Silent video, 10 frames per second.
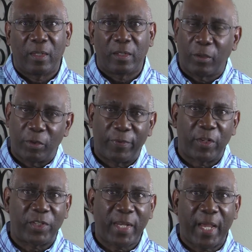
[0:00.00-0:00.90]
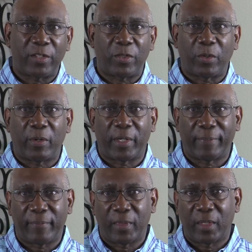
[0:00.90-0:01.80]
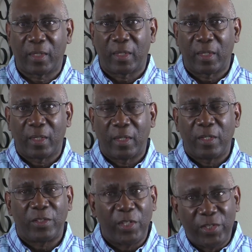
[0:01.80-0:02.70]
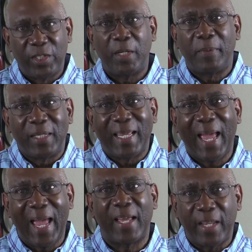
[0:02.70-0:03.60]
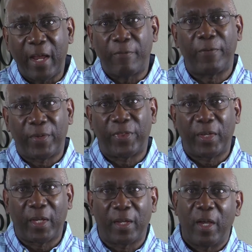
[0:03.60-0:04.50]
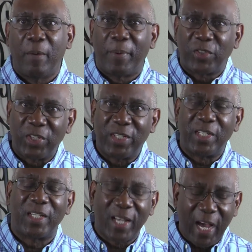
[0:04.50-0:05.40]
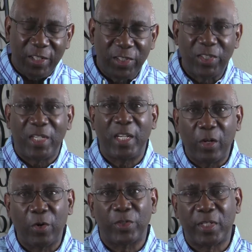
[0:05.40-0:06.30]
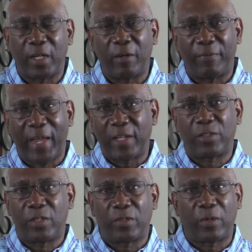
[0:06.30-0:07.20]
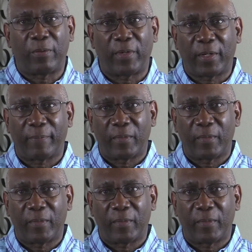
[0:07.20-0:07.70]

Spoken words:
It was a very sad story. She seemingly had everything, but she did not see herself as deserving.